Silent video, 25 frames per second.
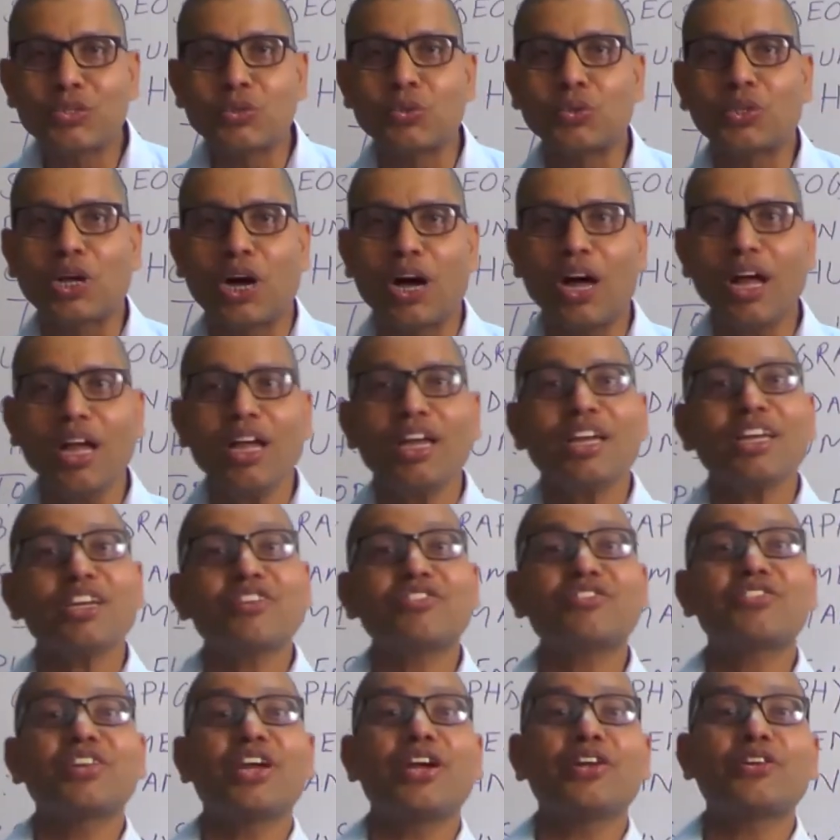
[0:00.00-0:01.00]
to the
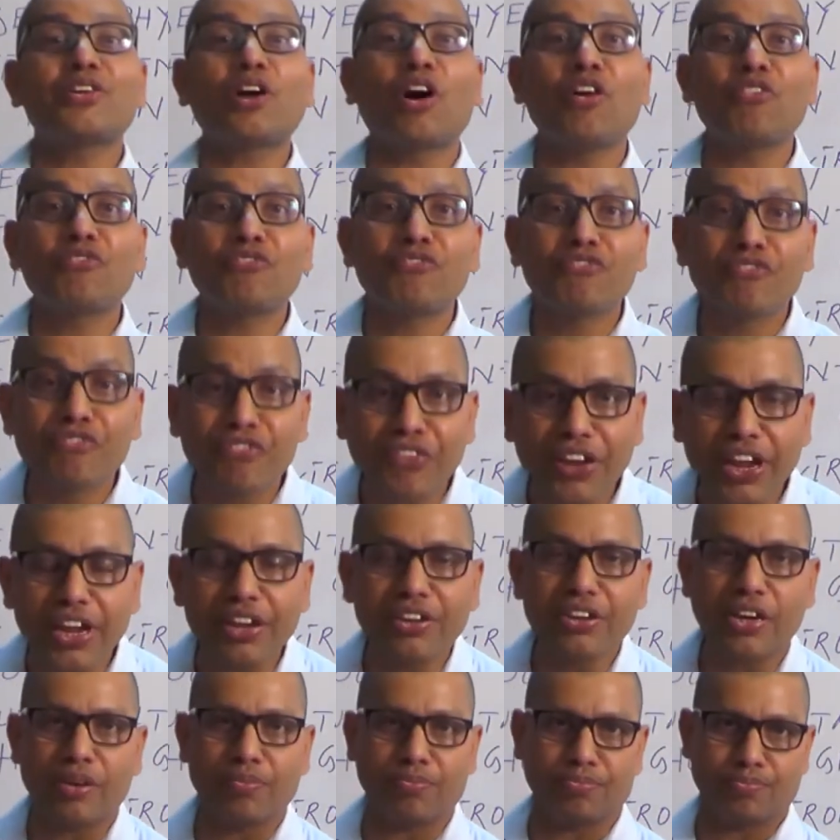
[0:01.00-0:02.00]
state of
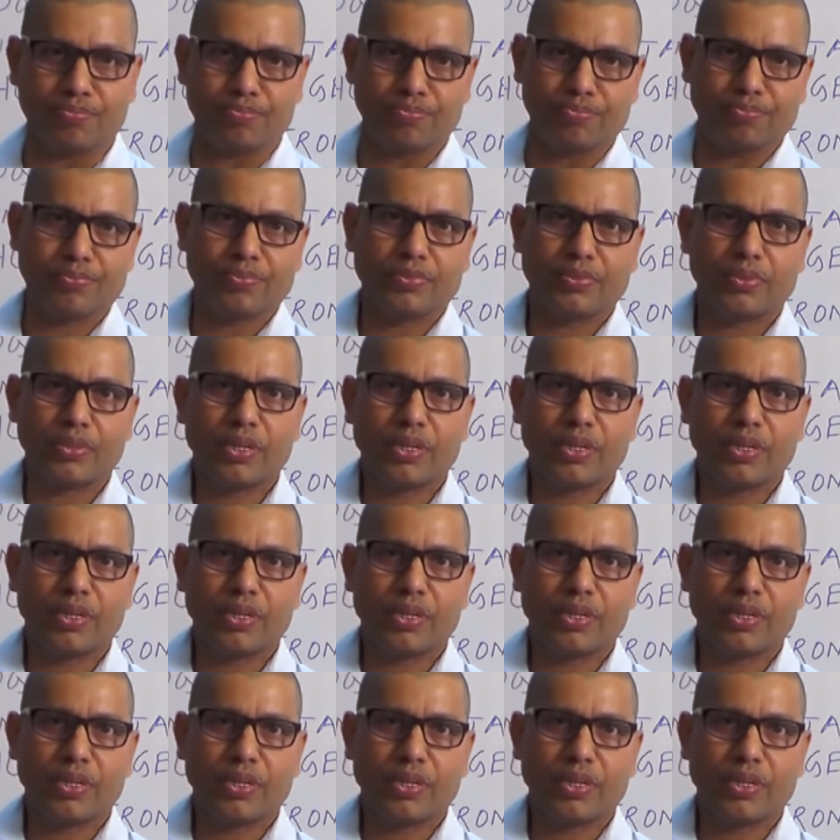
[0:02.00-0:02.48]
freedom.